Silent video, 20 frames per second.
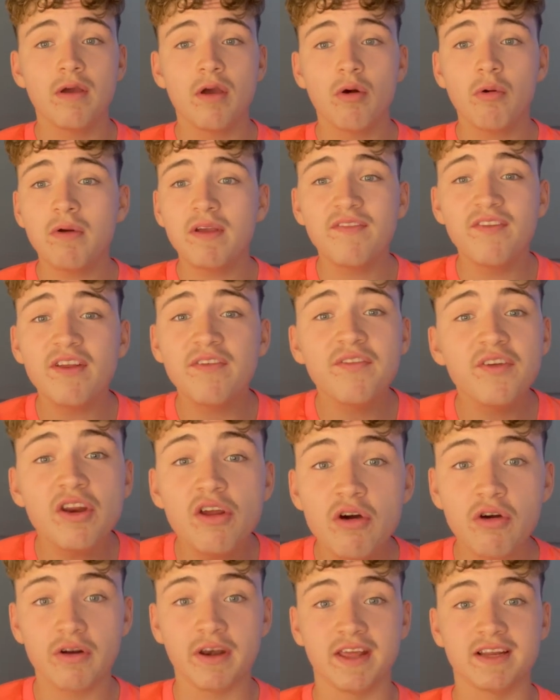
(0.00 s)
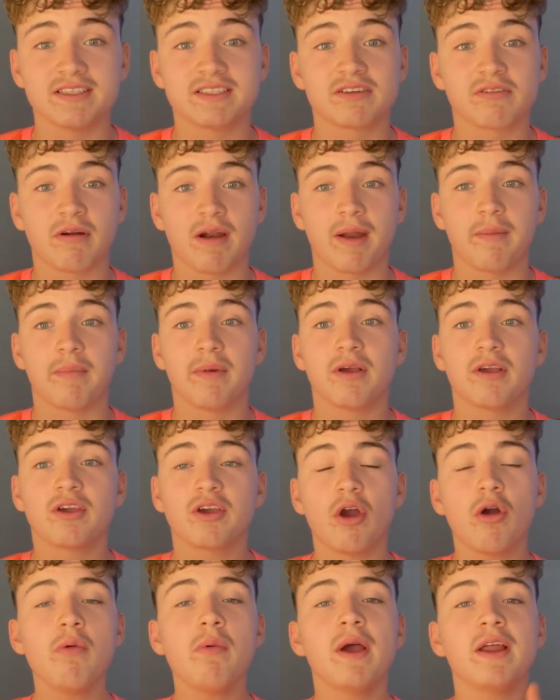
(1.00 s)
or even if you're not on Instagram,
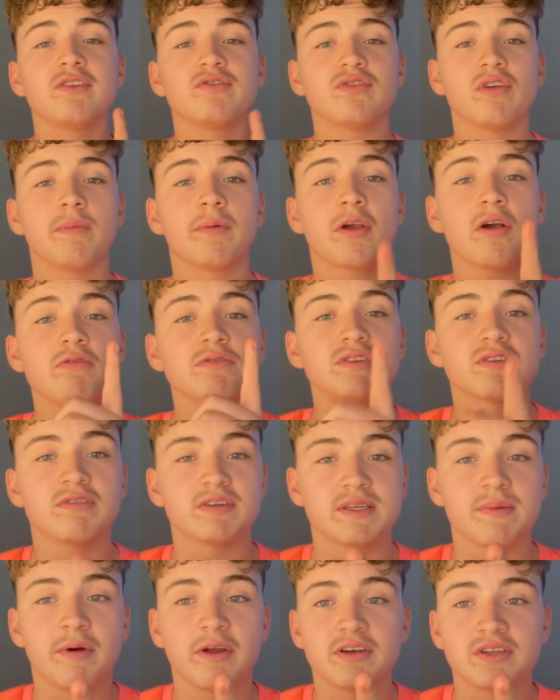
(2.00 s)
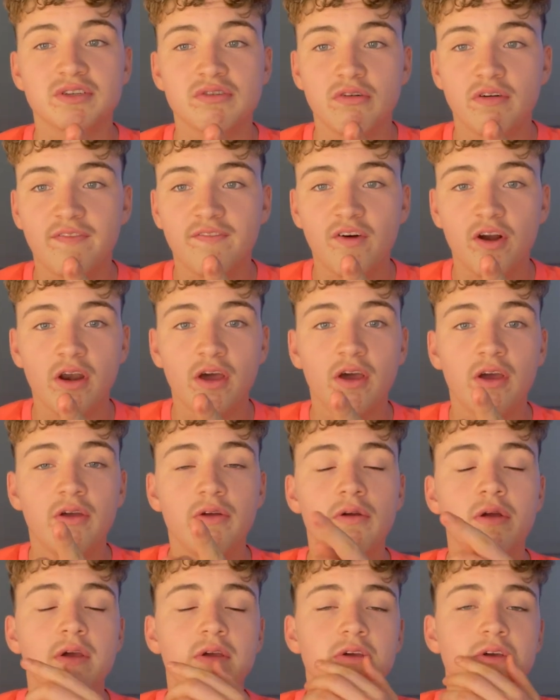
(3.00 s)
go and drop
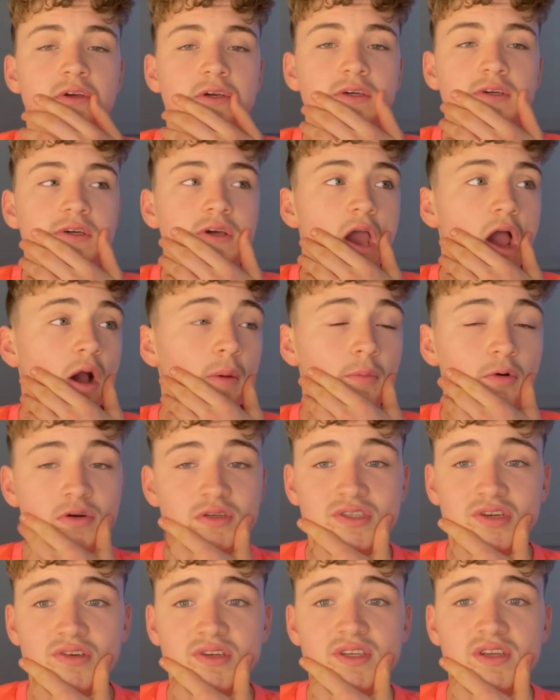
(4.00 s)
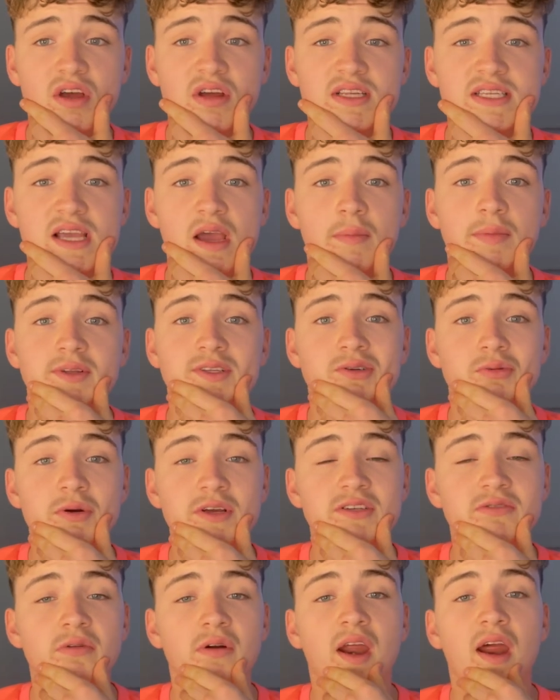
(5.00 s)
goalsandgossip_follow. I'm also starting up a
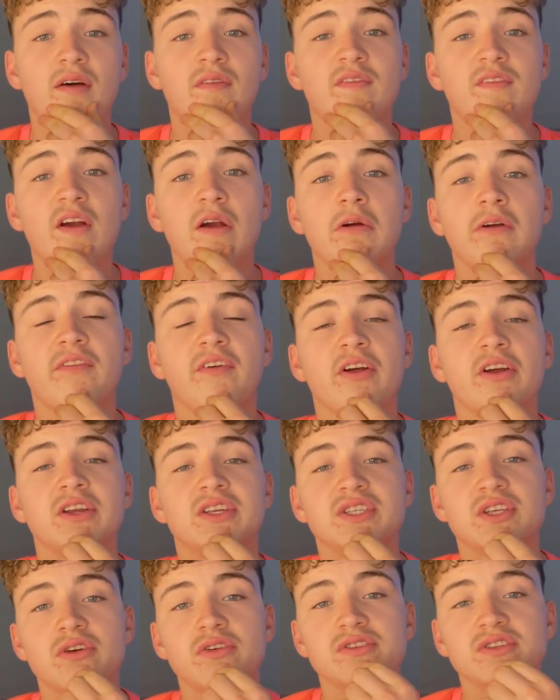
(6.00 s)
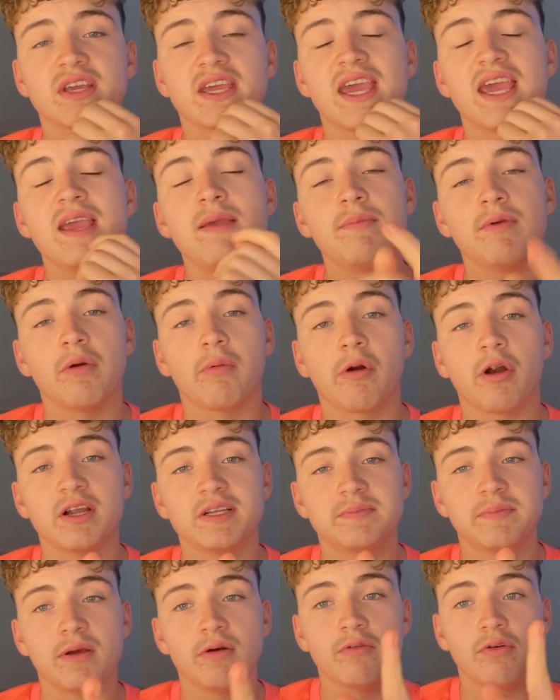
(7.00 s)
Twitter account very, very soon, so keep your
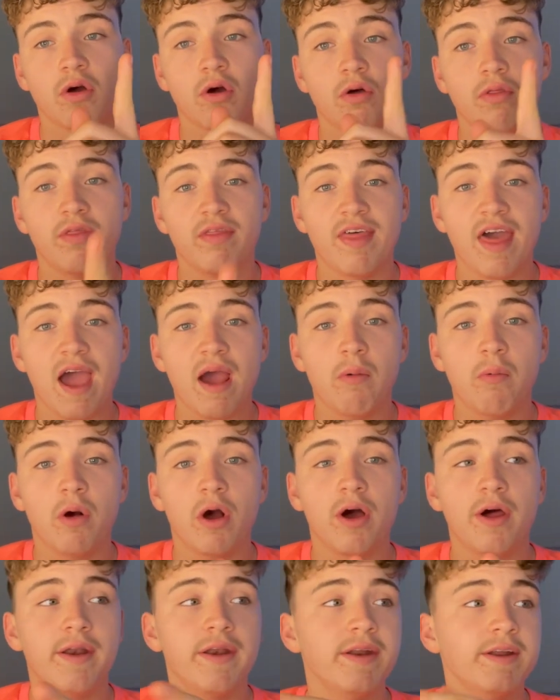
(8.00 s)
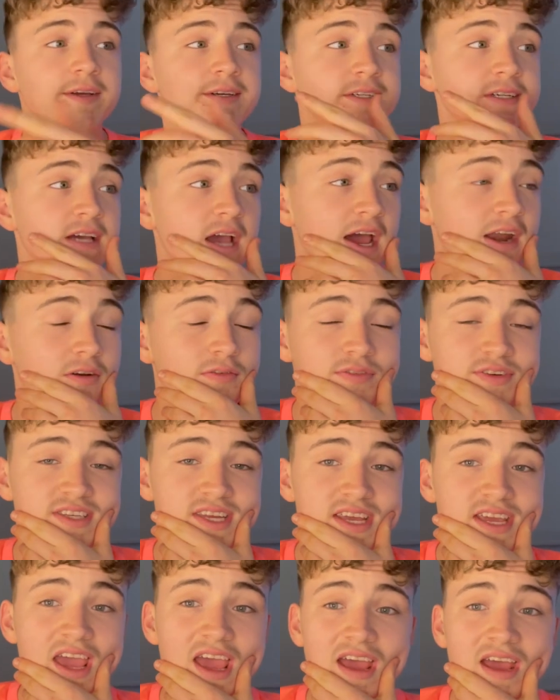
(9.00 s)
eyes peeled on that one. And
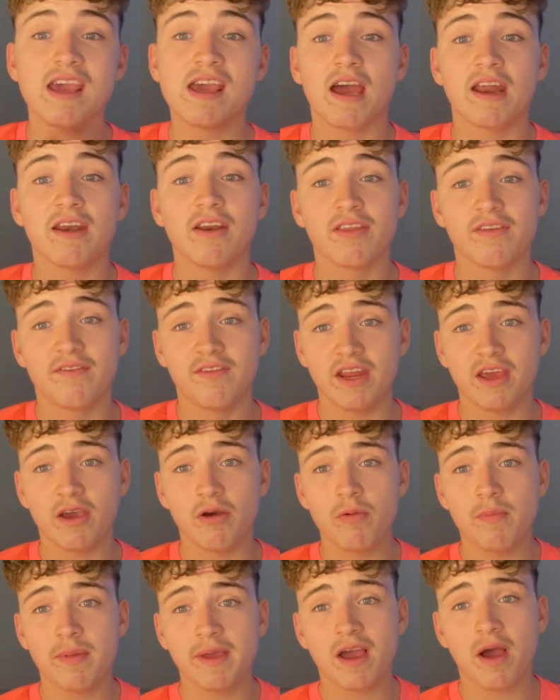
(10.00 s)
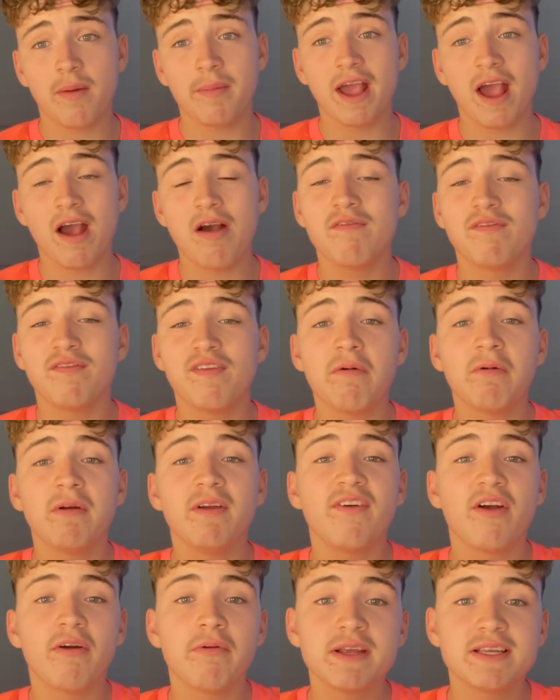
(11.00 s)
obviously, yeah, another video will be coming out very,
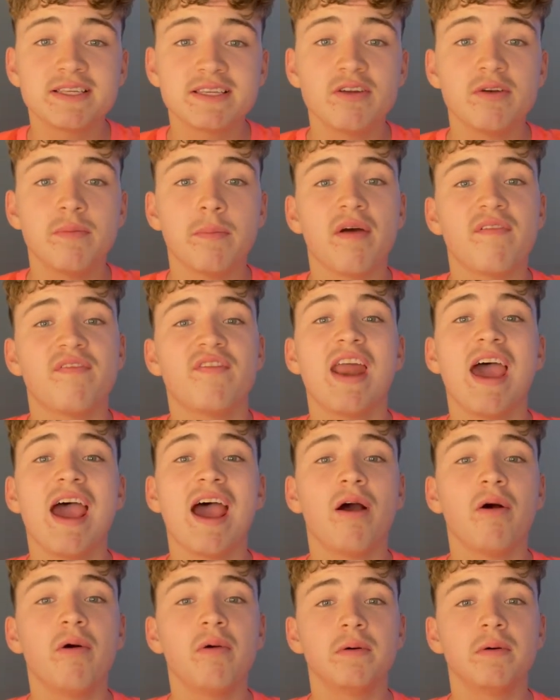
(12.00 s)
very soon. But for now,